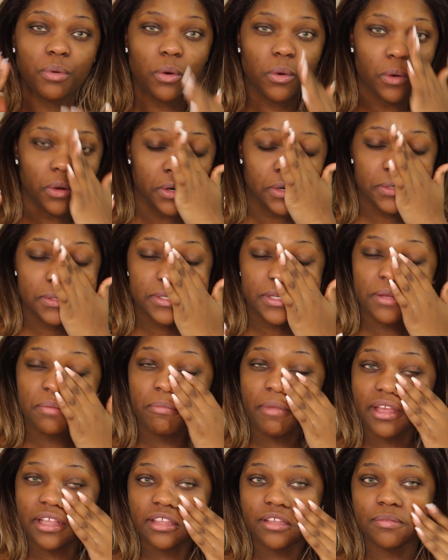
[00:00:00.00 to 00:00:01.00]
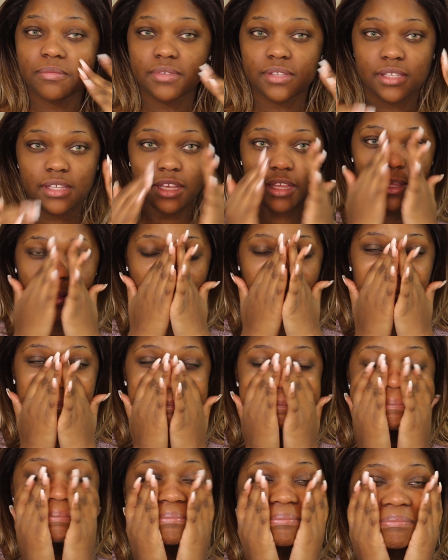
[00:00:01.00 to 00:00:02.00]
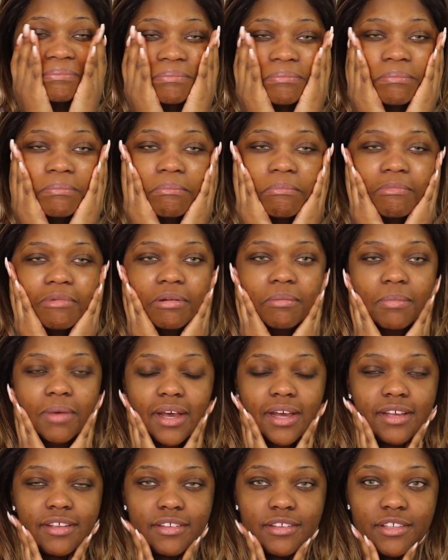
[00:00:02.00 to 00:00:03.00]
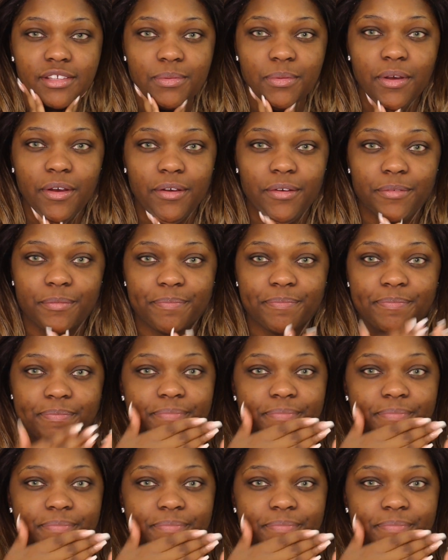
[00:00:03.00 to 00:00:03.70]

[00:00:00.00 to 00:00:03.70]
pores and make them seem minimized and small.